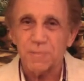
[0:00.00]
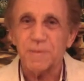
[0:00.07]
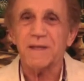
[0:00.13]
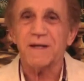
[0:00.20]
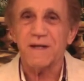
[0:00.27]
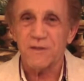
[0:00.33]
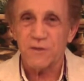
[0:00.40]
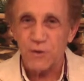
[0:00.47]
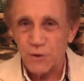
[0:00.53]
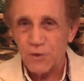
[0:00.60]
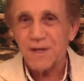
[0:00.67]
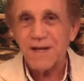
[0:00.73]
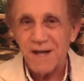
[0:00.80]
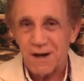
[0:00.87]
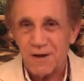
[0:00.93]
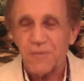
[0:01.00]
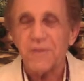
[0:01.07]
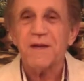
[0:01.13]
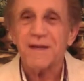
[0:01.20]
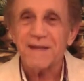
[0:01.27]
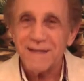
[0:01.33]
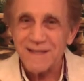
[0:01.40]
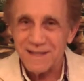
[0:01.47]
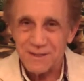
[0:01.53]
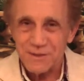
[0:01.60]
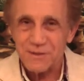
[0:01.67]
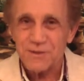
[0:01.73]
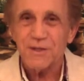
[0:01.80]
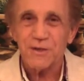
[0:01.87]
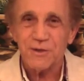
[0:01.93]
because your health
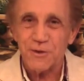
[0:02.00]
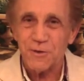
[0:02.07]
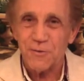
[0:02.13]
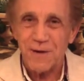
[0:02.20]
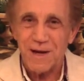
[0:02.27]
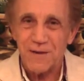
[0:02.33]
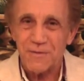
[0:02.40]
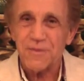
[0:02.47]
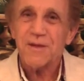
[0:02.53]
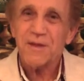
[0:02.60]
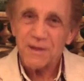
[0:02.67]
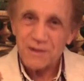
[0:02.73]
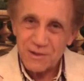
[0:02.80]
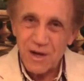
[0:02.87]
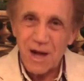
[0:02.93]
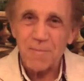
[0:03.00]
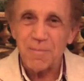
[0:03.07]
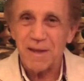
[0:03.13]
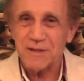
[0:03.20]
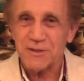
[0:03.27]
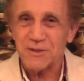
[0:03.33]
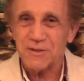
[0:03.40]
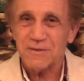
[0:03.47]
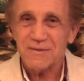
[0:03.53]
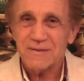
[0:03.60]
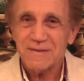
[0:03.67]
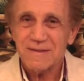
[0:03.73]
is your wealth. God bless you.